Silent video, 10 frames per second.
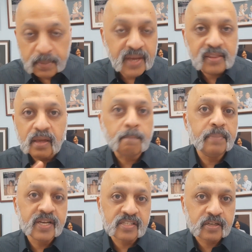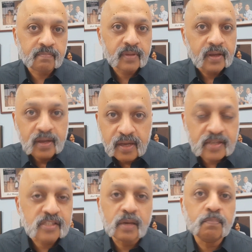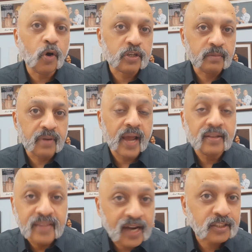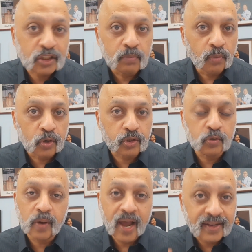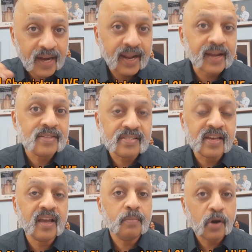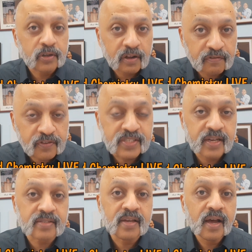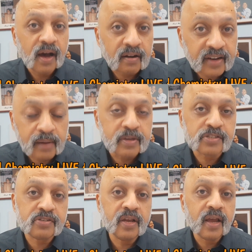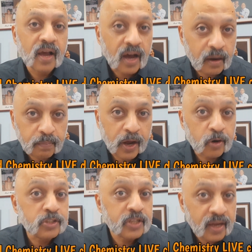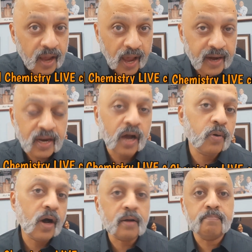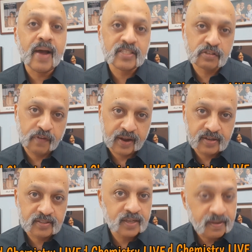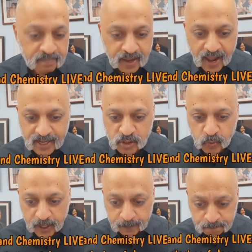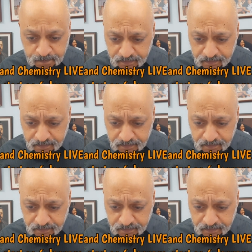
Being the best is the bottom line. That's the motto, and that I can say about our physics, our chemistry, our biology, and now our maths faculty as well.